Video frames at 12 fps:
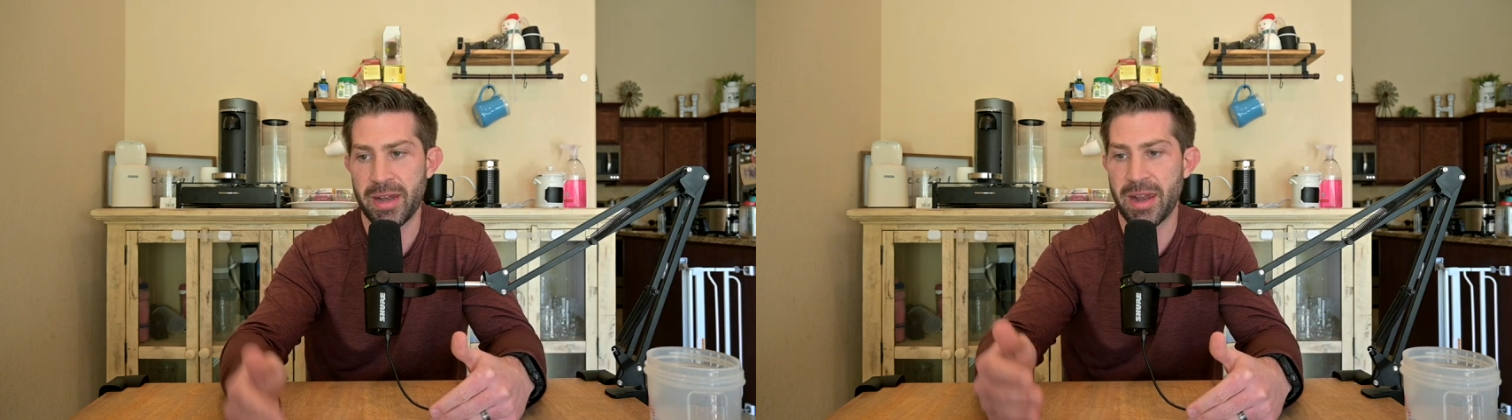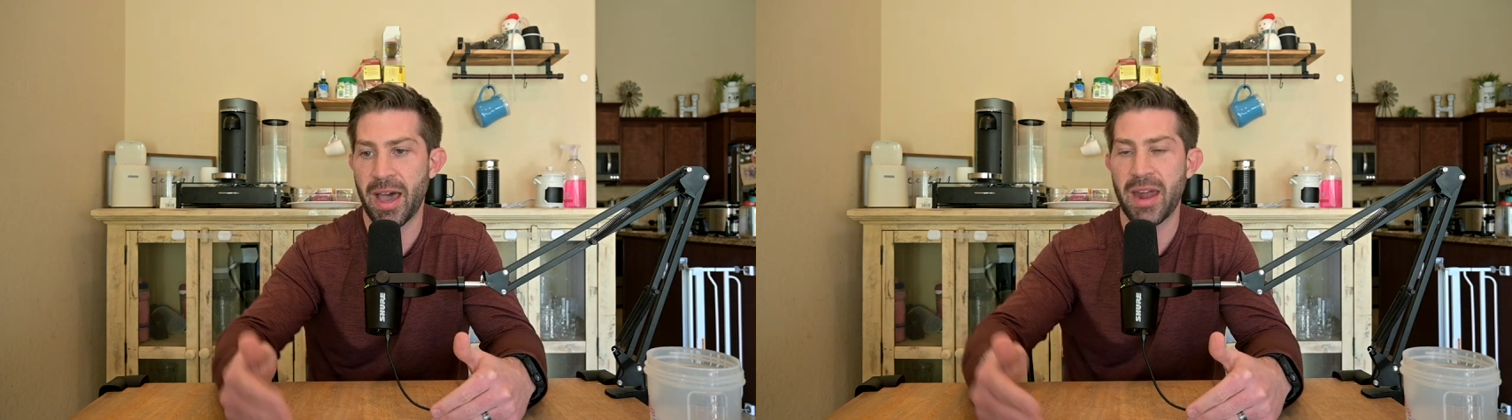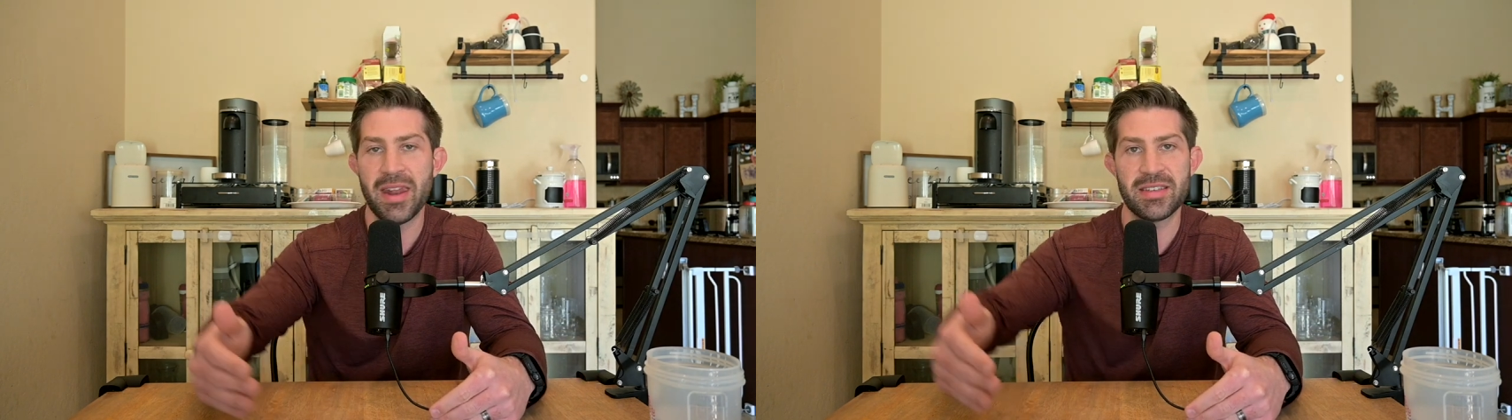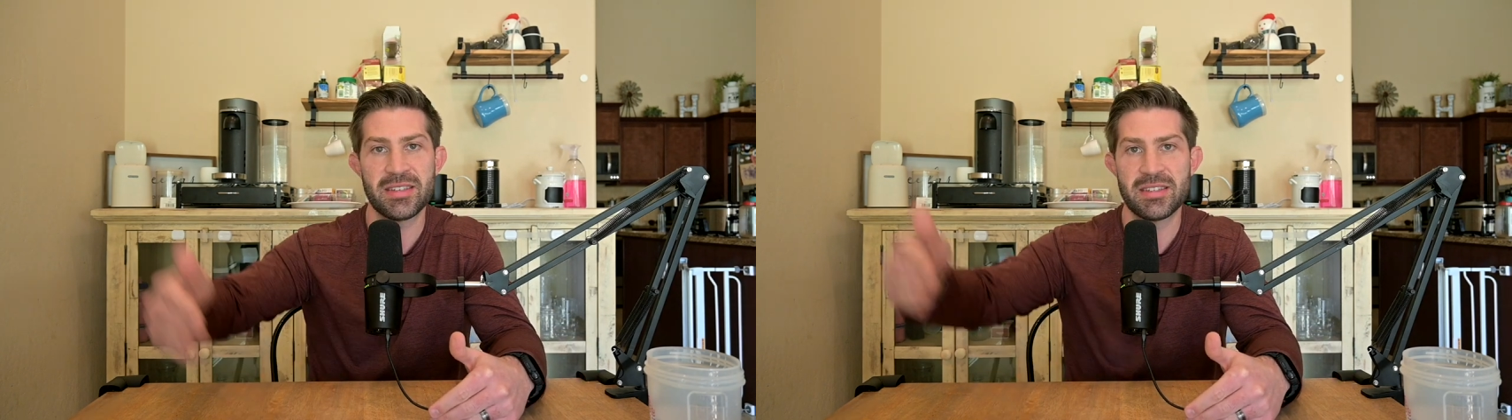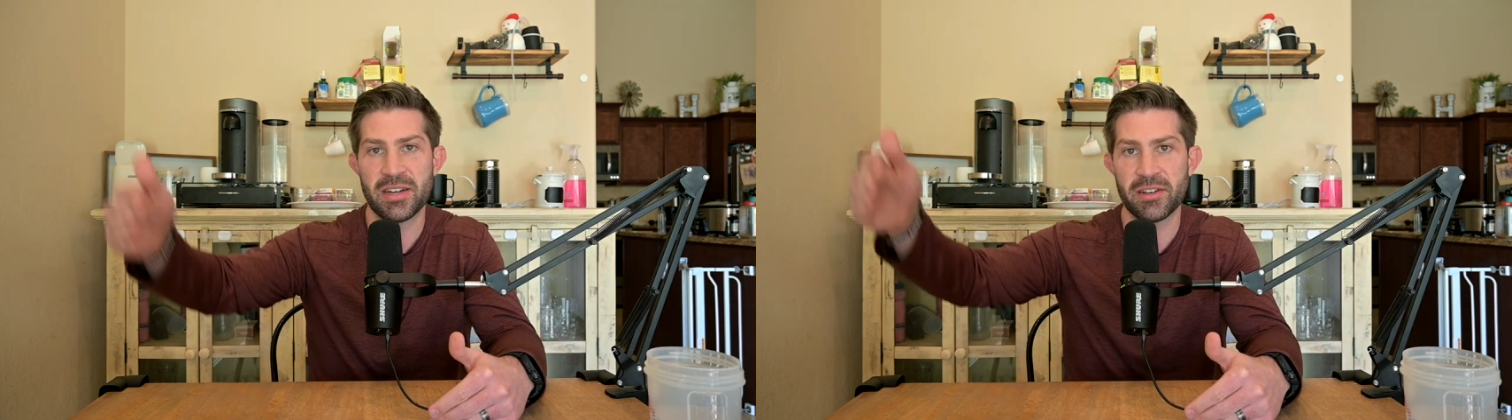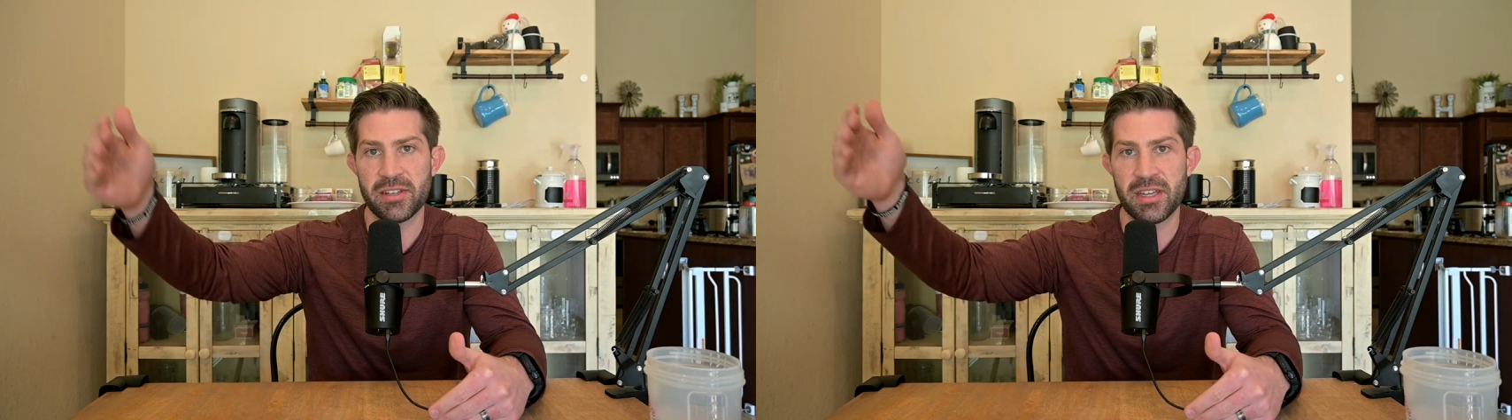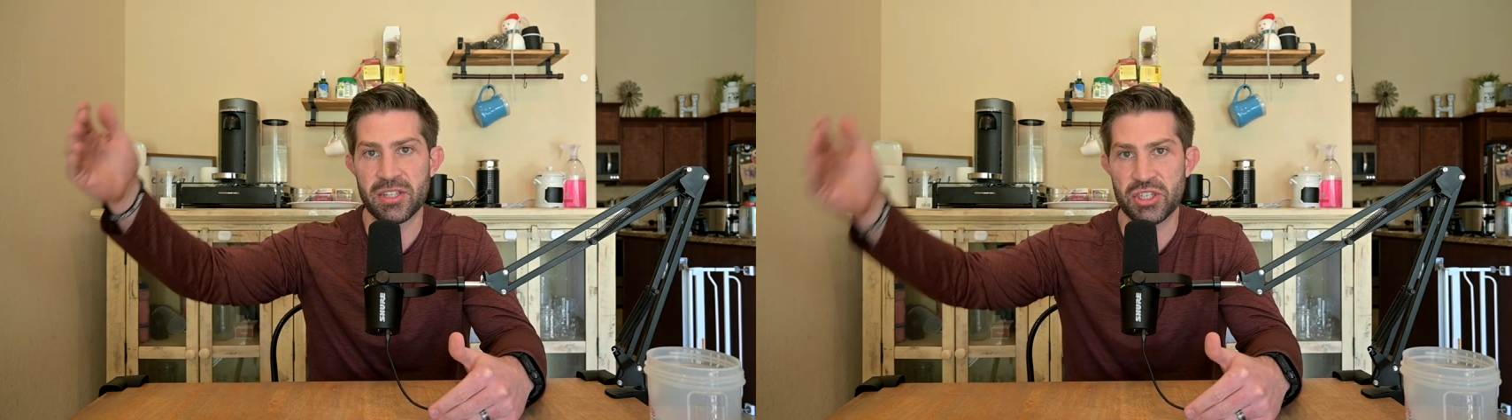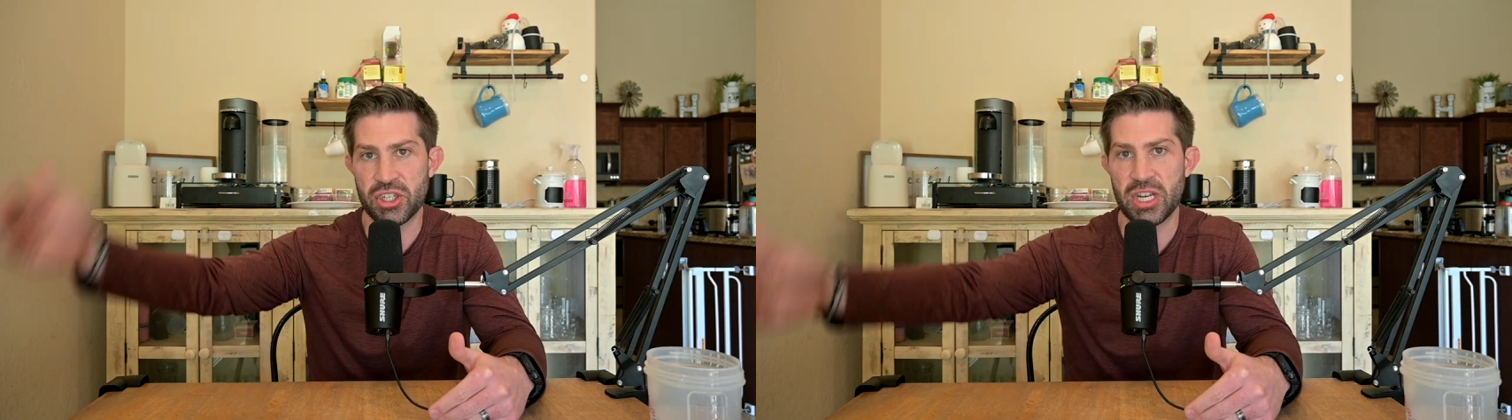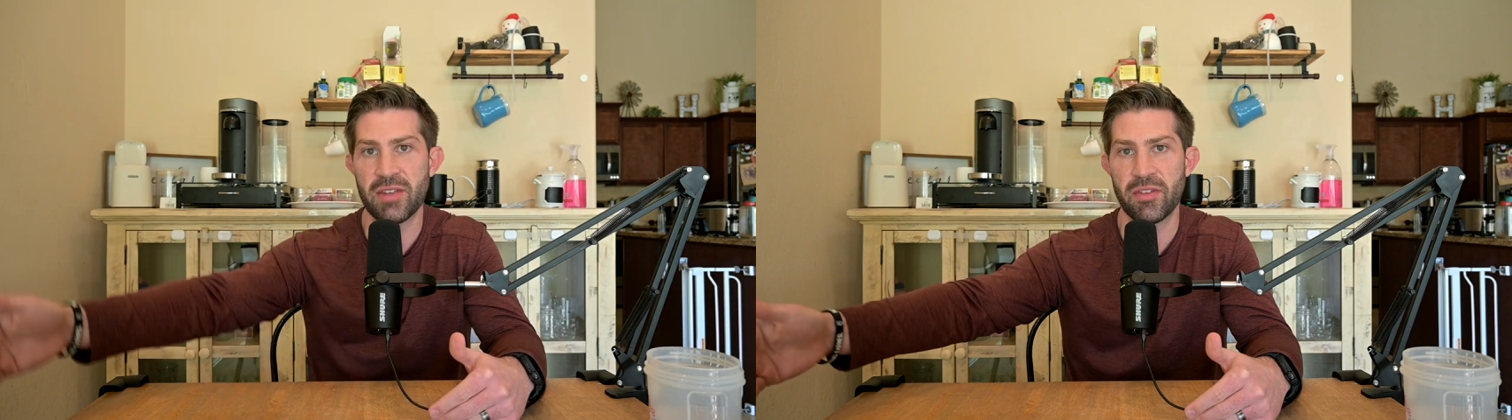not necessarily
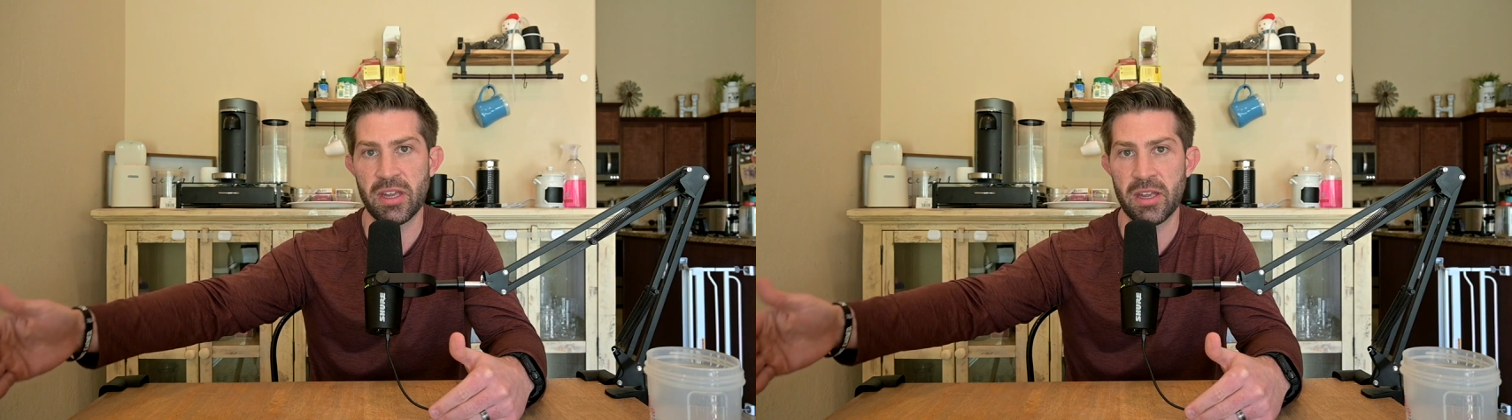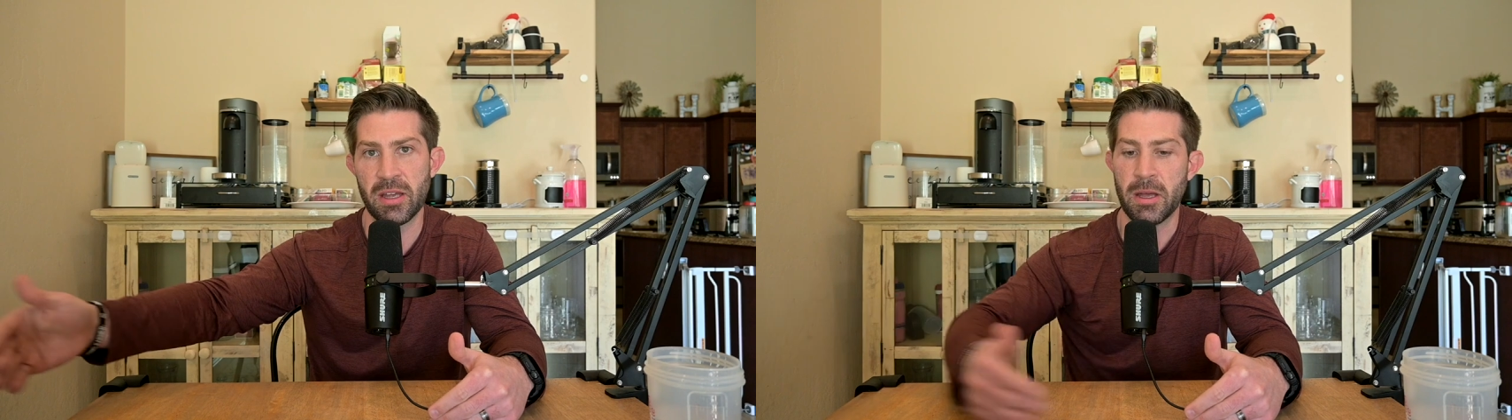achieving.